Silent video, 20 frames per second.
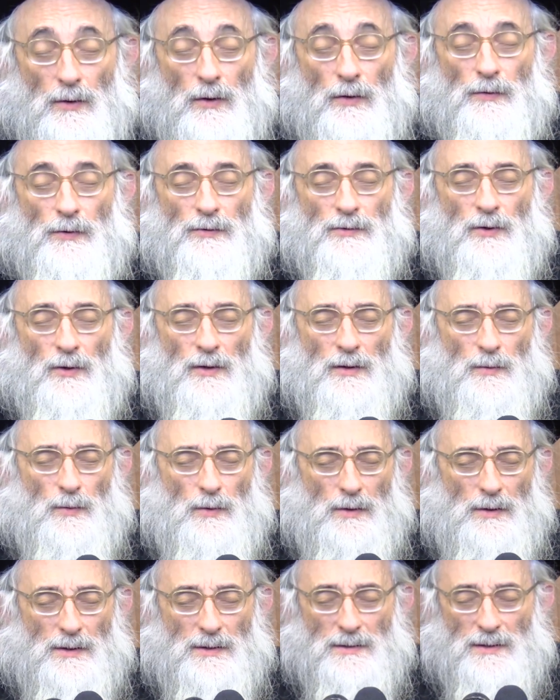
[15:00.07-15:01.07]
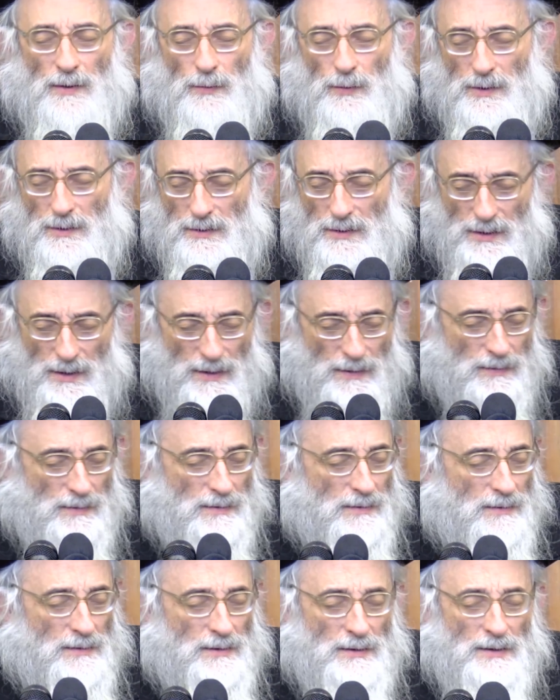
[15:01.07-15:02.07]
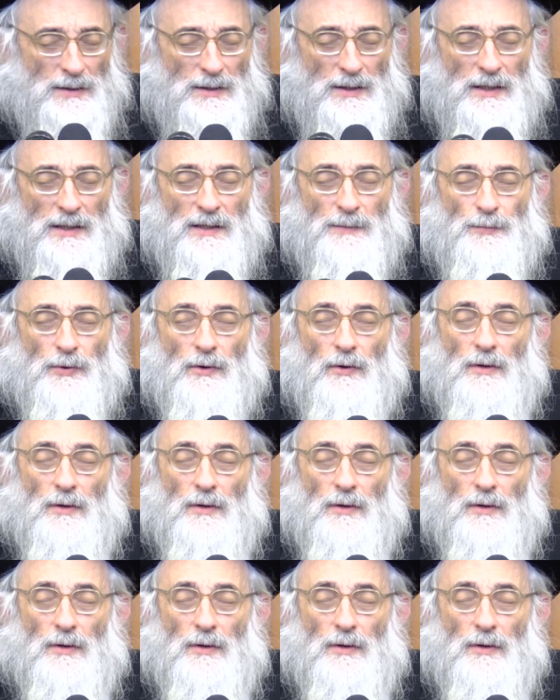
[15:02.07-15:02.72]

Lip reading: all those long walks they went together, and he put